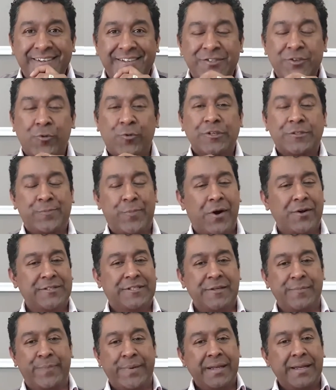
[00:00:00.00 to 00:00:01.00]
So
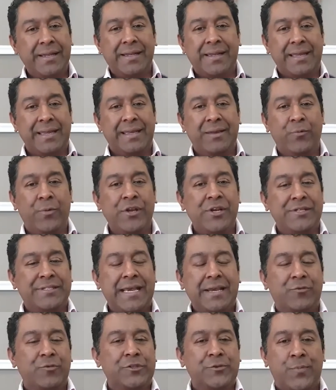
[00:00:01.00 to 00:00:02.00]
responsibility, when you
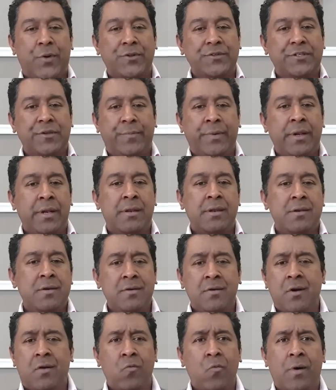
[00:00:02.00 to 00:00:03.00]
take responsibility,
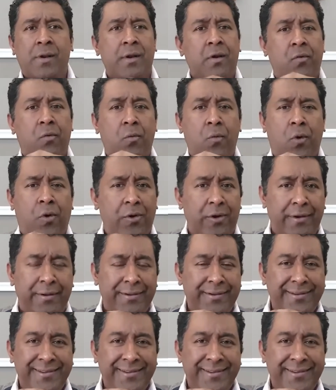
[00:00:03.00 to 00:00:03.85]
you don't want a reward.